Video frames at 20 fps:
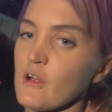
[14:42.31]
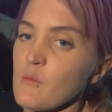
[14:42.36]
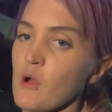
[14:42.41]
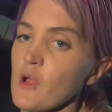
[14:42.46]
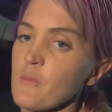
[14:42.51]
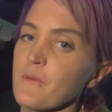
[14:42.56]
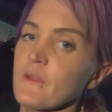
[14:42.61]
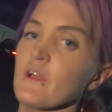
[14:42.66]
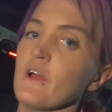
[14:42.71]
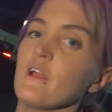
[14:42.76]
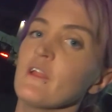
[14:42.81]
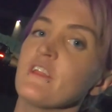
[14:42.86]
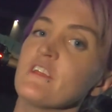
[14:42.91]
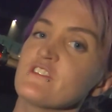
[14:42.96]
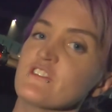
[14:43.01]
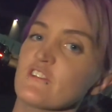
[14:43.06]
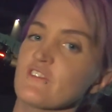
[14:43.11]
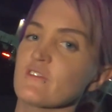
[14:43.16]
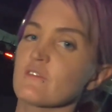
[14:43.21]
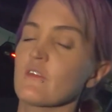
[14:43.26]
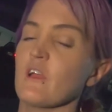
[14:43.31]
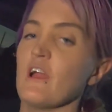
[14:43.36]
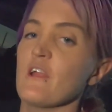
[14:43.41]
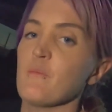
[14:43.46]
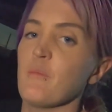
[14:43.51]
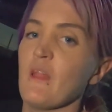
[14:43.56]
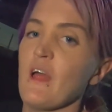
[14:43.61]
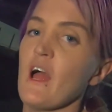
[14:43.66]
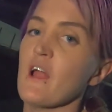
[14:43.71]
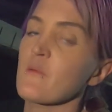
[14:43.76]
I'm hoping I only just kind
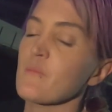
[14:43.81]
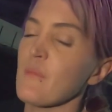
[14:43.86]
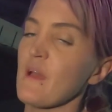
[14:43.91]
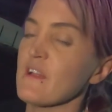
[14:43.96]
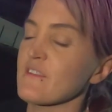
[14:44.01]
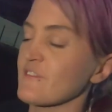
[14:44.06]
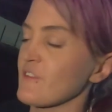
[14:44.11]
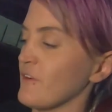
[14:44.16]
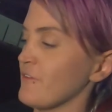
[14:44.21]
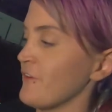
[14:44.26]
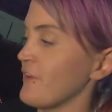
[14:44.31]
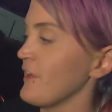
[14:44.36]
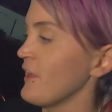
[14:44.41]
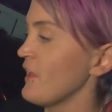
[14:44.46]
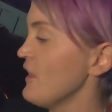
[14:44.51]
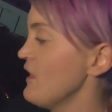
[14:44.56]
of bounced off it.